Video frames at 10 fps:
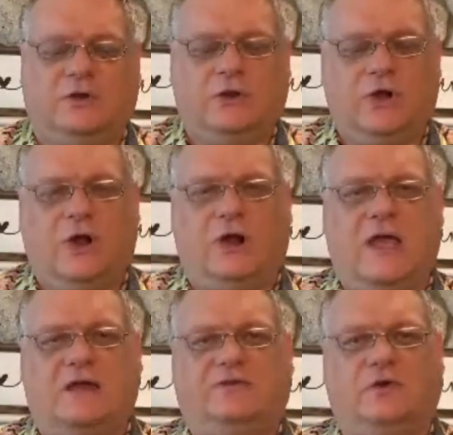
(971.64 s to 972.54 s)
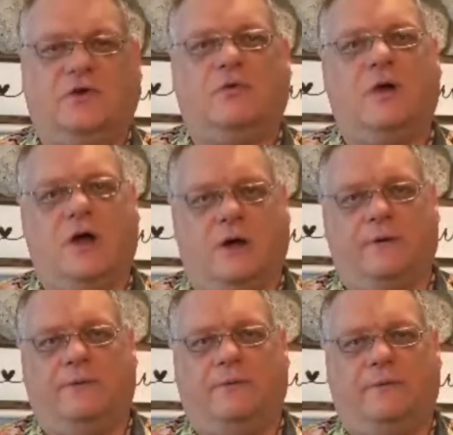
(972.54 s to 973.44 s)
to learn and to
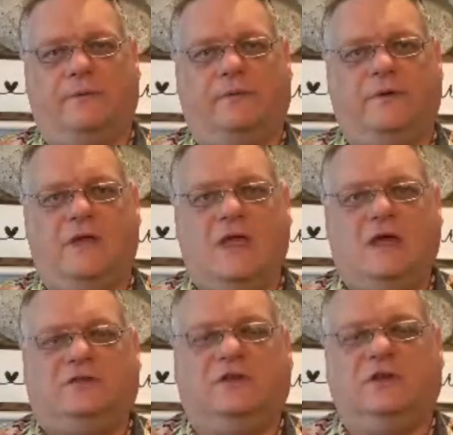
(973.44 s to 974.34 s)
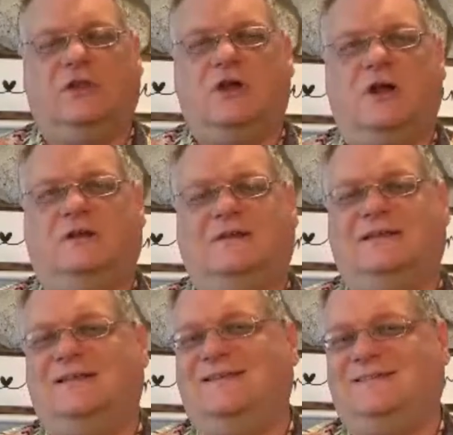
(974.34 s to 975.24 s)
grow, to learn to
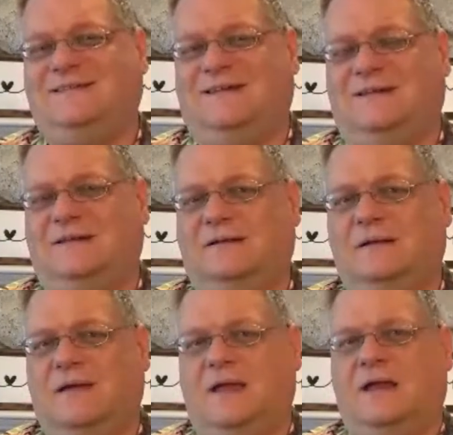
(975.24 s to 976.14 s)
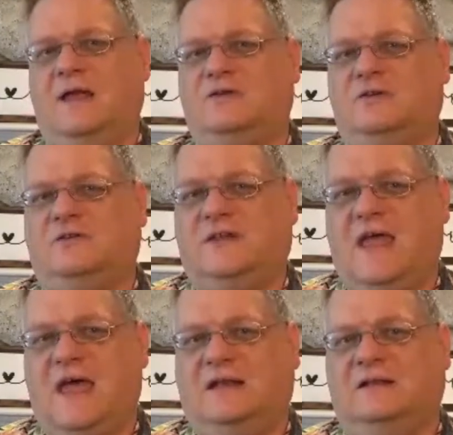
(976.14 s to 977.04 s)
listen and
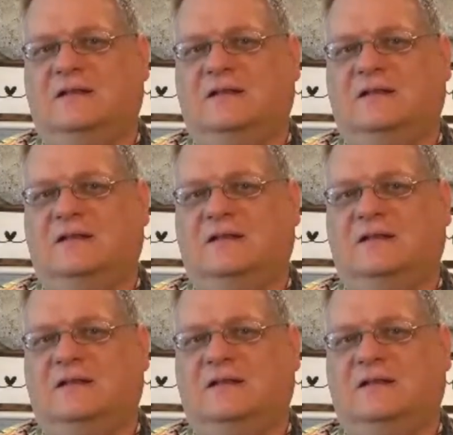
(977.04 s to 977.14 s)
understand,